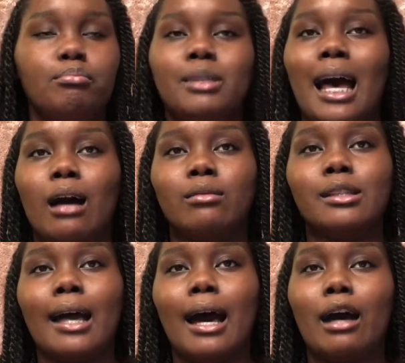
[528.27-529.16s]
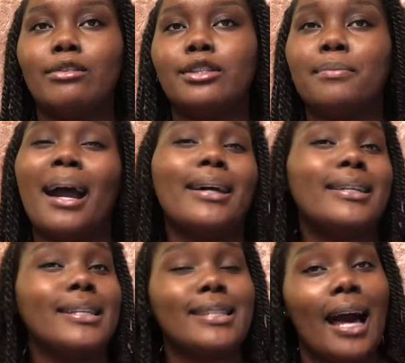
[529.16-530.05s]
downtown to
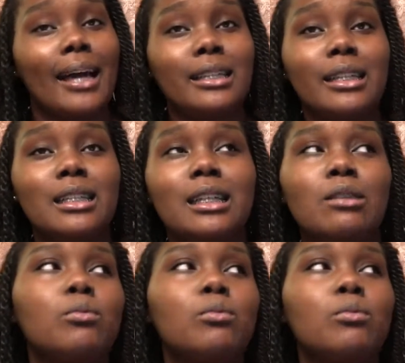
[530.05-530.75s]
Paradise Island,